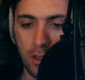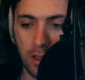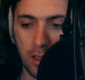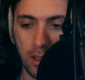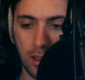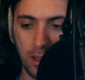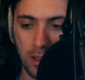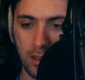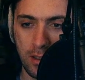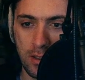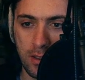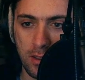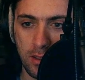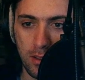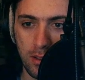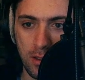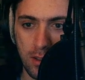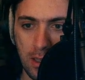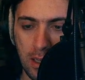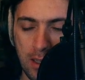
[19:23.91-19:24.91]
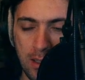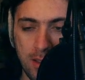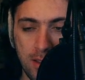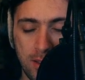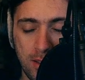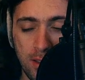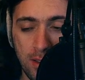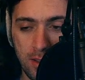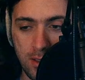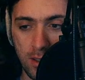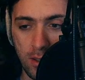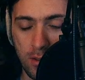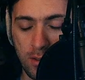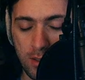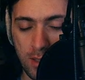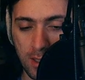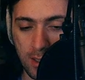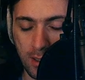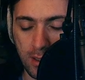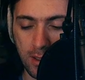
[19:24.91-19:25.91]
And it still sounds
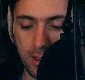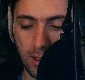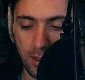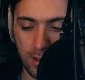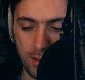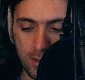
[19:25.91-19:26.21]
like a kick,